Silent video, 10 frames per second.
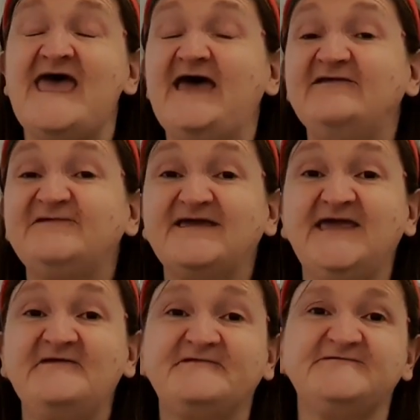It's a
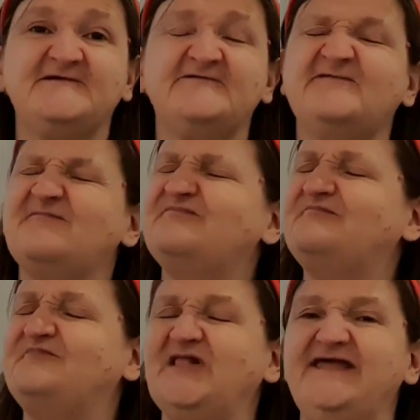case of just
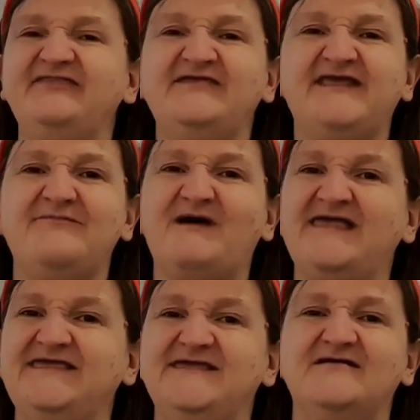playing the day by
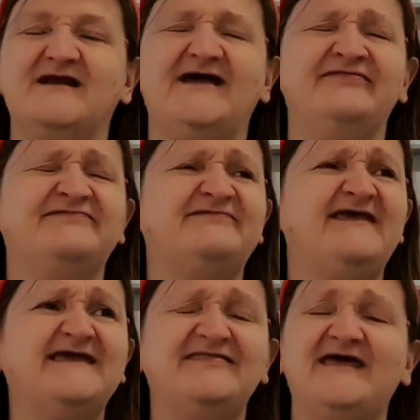ear and
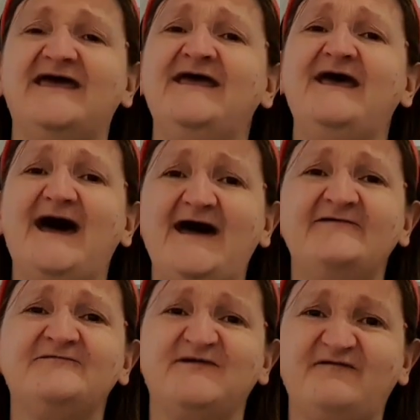taking it
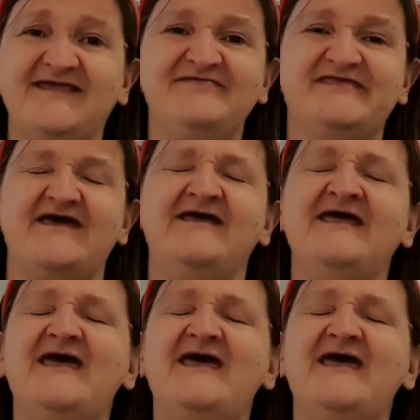as we find it.